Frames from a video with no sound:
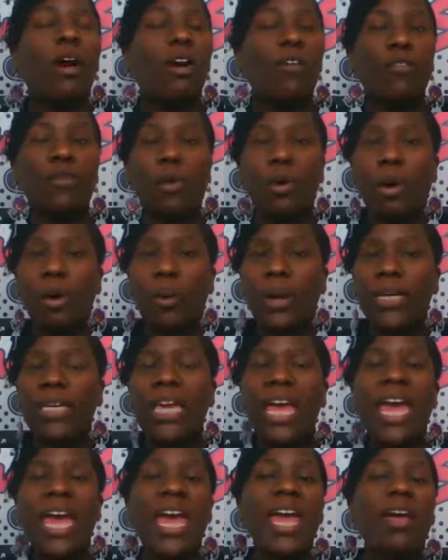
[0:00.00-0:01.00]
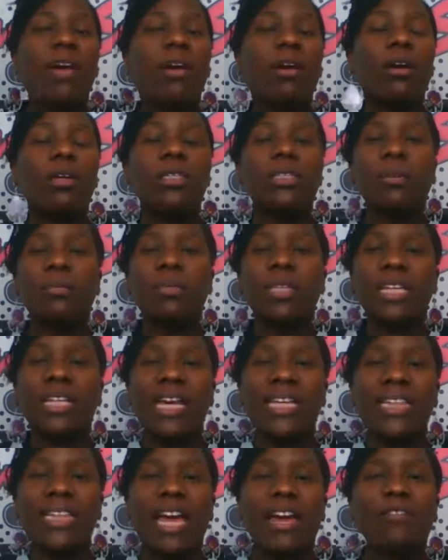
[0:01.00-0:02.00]
401k or something
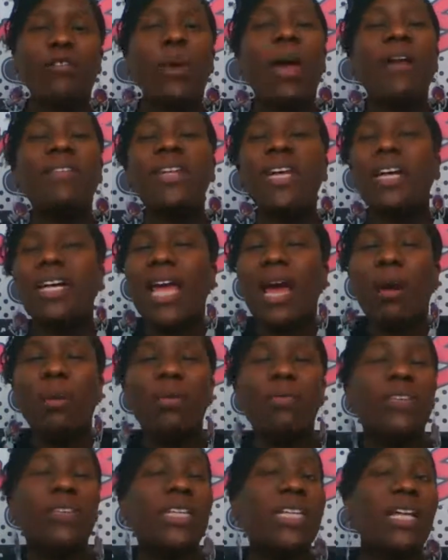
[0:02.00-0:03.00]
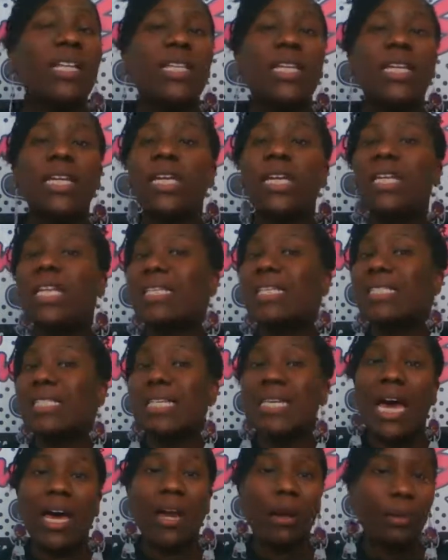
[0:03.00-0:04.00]
like that. If you have an account with Fidelity that's
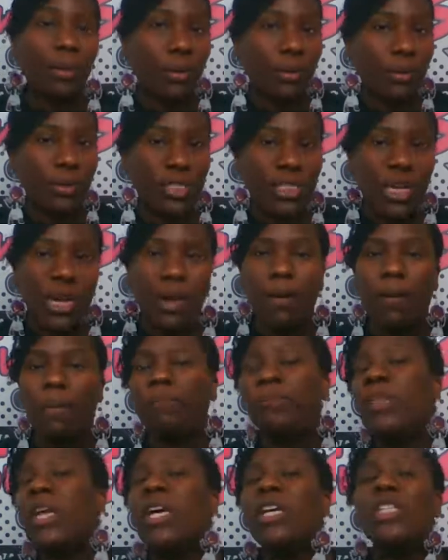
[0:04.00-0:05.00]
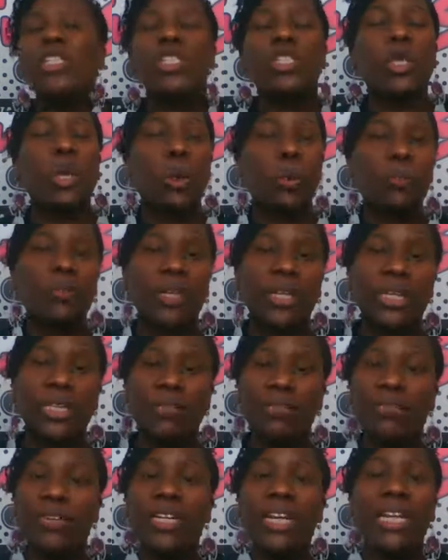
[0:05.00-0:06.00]
not a brokerage account, just go to
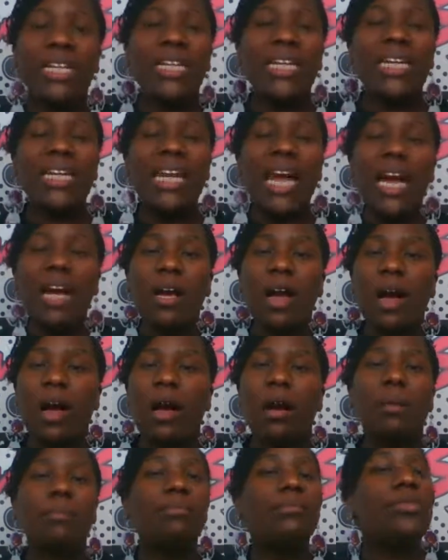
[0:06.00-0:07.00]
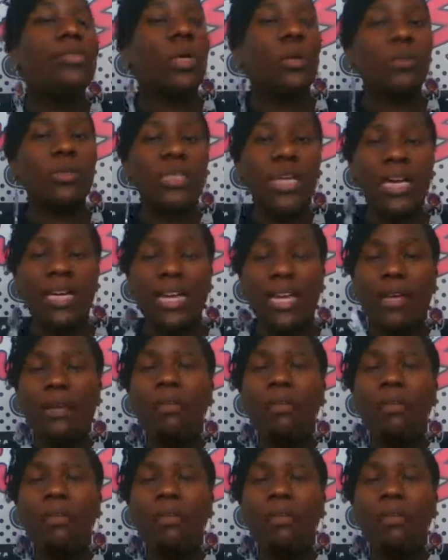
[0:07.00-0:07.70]
fidelity.com. Don't sign